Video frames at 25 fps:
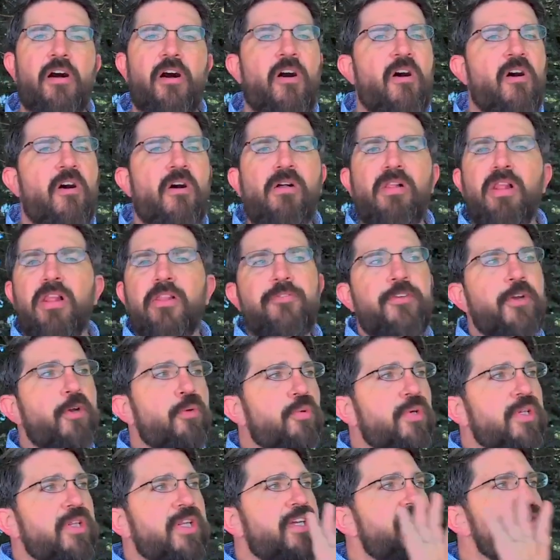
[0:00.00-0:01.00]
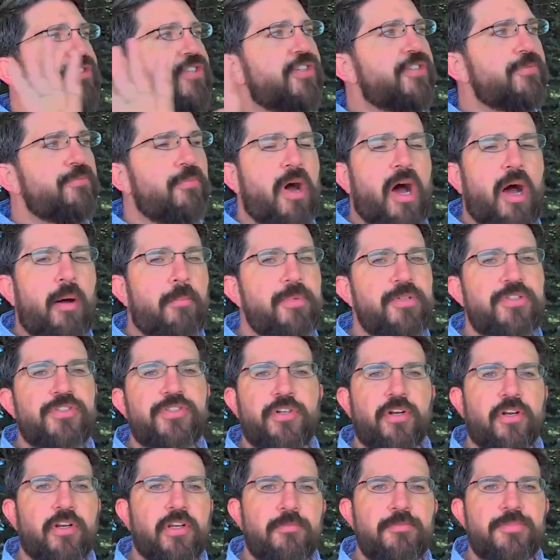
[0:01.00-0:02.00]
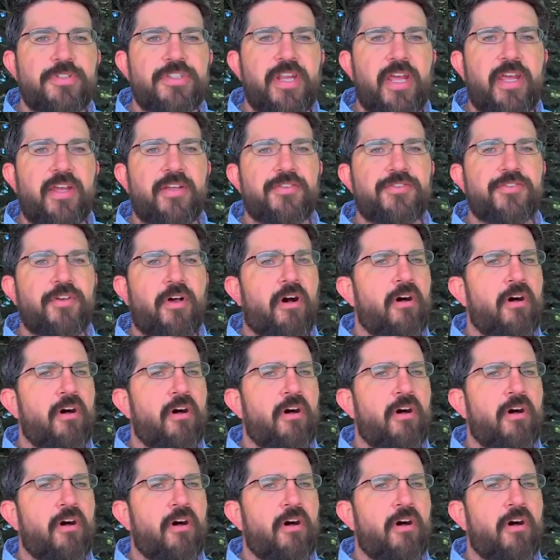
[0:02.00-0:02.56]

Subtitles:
all of your religious pomp and circumstance,